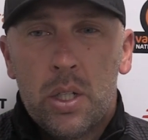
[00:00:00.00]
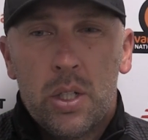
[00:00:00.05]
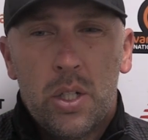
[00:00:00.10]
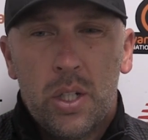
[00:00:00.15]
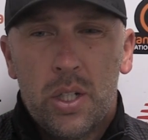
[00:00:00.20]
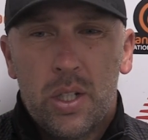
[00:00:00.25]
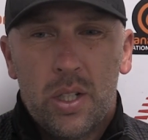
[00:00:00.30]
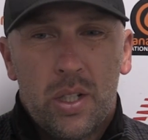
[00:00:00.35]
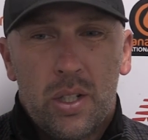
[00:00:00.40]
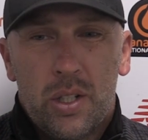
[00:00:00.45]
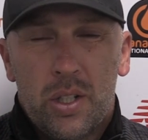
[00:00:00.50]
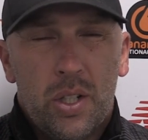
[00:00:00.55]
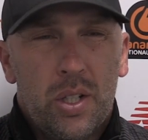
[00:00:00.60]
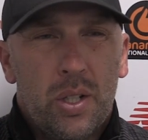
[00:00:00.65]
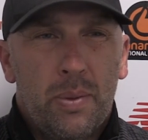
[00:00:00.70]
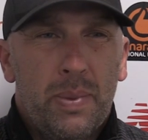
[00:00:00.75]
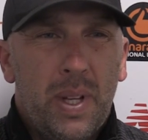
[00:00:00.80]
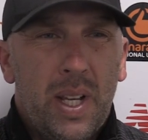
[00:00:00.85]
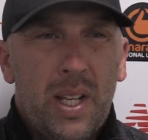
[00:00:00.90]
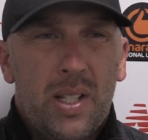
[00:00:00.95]
Just
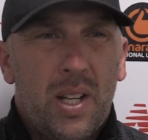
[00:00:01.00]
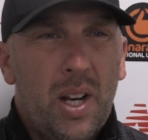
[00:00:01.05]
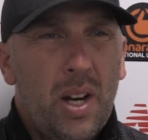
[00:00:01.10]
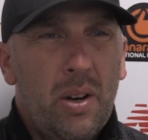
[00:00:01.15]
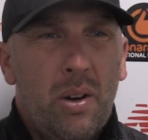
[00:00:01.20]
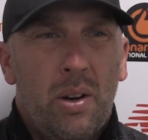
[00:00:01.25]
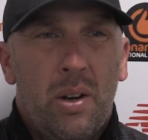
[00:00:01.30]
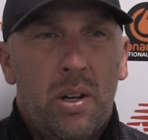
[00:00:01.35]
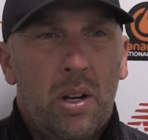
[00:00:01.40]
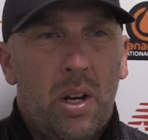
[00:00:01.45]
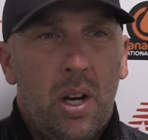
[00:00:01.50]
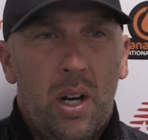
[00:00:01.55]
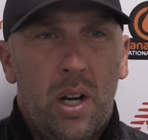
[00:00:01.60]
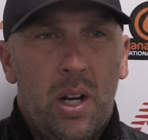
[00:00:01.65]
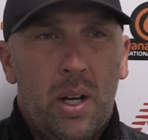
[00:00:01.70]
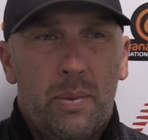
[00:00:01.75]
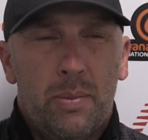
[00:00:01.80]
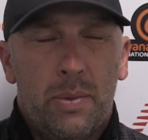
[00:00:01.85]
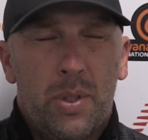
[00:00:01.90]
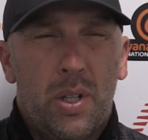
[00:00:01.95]
some detail
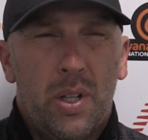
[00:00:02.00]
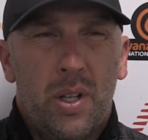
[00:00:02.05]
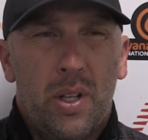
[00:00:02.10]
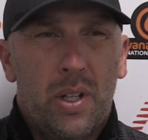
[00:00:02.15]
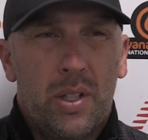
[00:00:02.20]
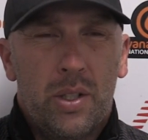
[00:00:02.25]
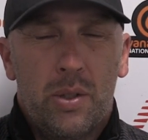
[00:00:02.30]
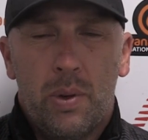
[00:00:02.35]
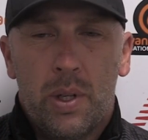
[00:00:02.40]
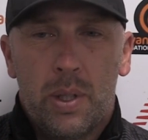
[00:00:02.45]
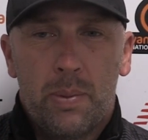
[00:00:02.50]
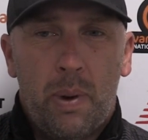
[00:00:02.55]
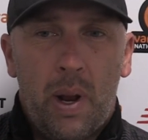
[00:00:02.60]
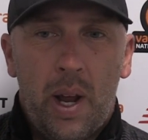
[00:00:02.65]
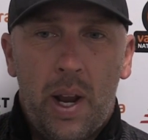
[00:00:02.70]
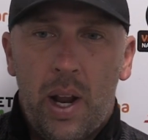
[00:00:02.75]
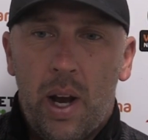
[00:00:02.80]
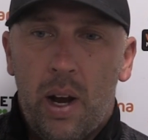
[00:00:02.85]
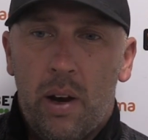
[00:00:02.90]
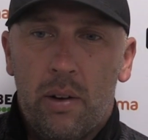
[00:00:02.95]
to us
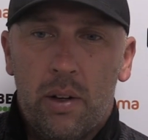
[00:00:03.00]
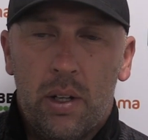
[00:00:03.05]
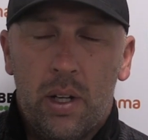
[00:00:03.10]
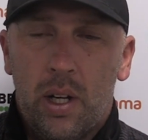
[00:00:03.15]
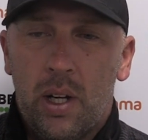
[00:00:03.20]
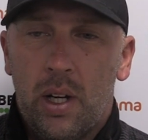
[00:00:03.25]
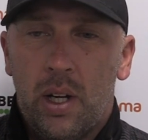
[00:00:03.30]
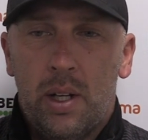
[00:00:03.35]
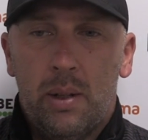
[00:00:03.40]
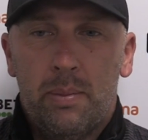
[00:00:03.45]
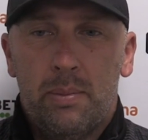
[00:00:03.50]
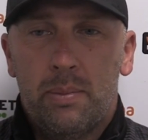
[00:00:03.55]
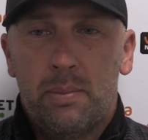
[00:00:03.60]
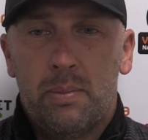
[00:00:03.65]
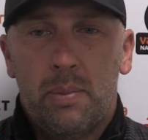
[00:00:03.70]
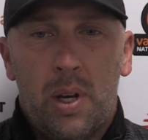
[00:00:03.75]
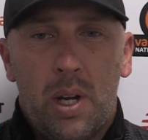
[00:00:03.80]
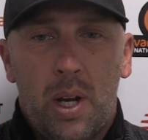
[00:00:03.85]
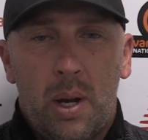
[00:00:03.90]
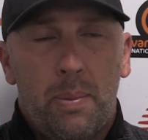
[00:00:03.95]
playing out.
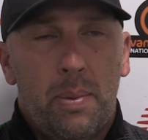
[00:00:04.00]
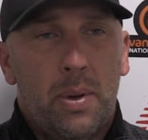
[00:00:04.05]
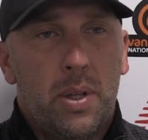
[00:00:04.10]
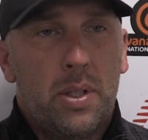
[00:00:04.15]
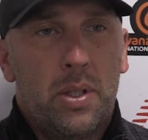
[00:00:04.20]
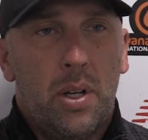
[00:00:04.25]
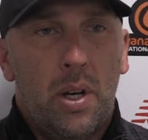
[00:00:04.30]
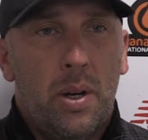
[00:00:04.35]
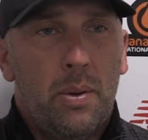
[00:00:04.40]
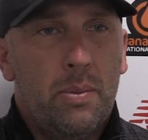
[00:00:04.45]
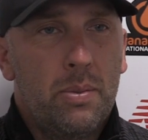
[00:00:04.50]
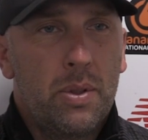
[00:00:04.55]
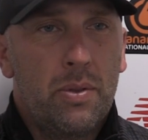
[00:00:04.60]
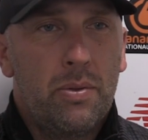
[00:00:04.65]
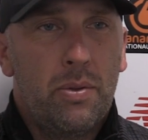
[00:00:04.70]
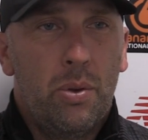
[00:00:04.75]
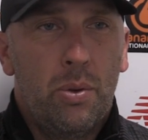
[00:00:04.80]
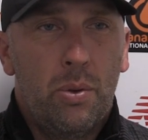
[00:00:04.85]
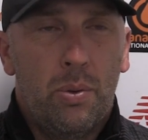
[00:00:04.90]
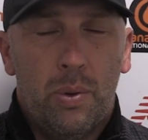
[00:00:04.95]
A couple of times I
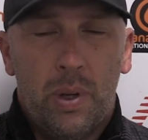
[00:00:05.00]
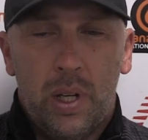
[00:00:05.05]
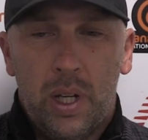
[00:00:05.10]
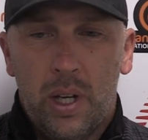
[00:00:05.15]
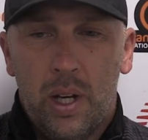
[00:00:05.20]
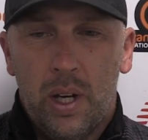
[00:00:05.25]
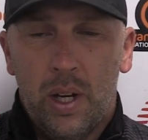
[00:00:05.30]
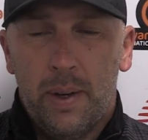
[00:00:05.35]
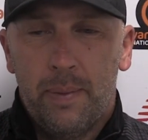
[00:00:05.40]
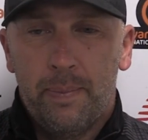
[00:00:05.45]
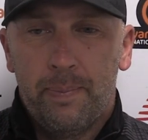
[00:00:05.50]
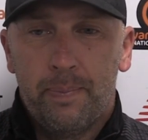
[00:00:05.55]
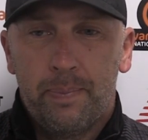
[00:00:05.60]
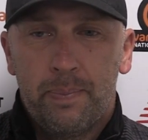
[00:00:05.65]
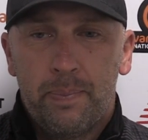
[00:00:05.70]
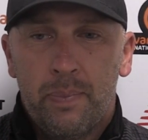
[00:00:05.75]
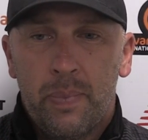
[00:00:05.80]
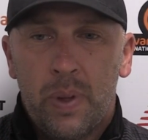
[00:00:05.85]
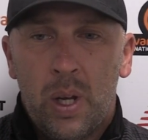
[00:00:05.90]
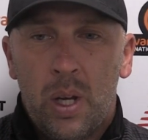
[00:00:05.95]
thought we
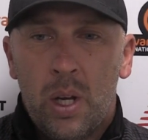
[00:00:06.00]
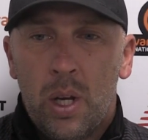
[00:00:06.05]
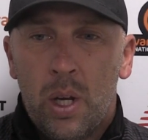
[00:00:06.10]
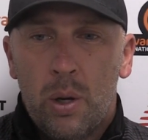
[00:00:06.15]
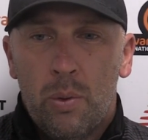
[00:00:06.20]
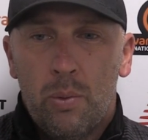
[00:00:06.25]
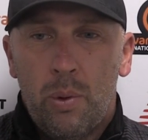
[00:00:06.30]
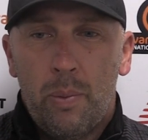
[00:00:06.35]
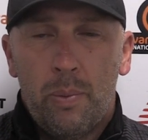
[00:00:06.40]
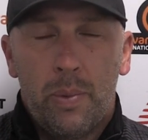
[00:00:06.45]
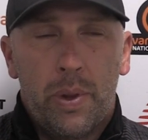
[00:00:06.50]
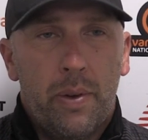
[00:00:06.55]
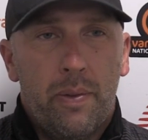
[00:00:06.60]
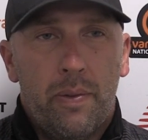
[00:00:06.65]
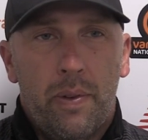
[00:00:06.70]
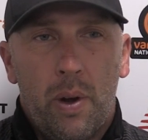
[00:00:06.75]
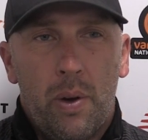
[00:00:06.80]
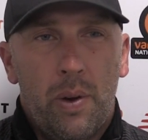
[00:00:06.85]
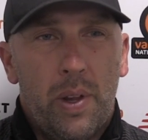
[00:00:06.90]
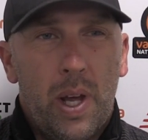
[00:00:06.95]
went with the
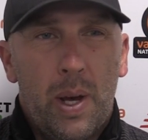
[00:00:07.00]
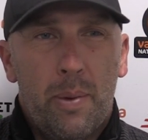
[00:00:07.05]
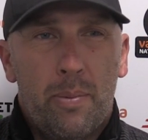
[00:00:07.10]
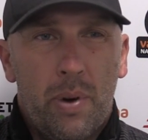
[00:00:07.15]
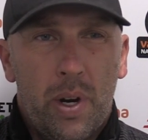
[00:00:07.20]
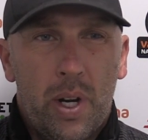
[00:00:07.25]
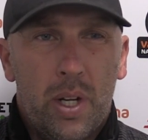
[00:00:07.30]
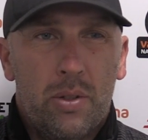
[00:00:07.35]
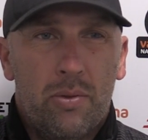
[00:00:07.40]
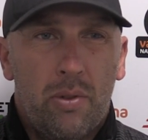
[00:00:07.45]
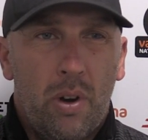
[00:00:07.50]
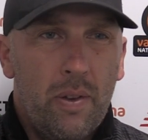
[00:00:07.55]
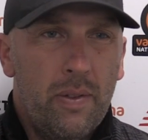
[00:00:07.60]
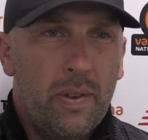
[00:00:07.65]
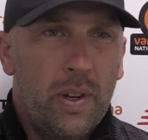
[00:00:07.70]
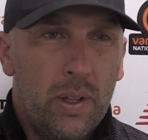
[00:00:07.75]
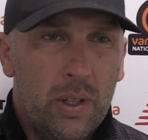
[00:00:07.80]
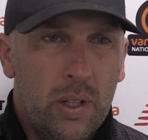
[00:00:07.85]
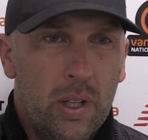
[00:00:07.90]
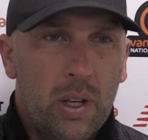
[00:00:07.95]
flow of their press
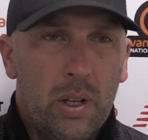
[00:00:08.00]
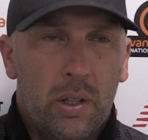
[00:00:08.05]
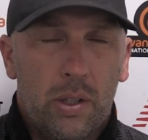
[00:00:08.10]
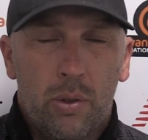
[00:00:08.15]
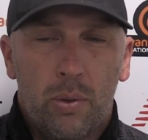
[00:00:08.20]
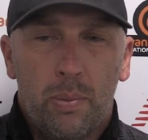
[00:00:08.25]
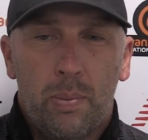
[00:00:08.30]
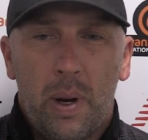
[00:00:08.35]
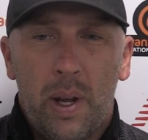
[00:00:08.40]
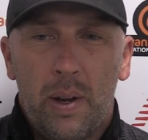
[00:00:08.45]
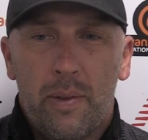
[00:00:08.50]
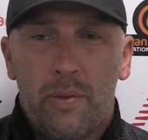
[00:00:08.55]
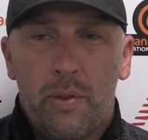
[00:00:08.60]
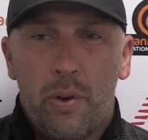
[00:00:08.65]
rather than sort of playing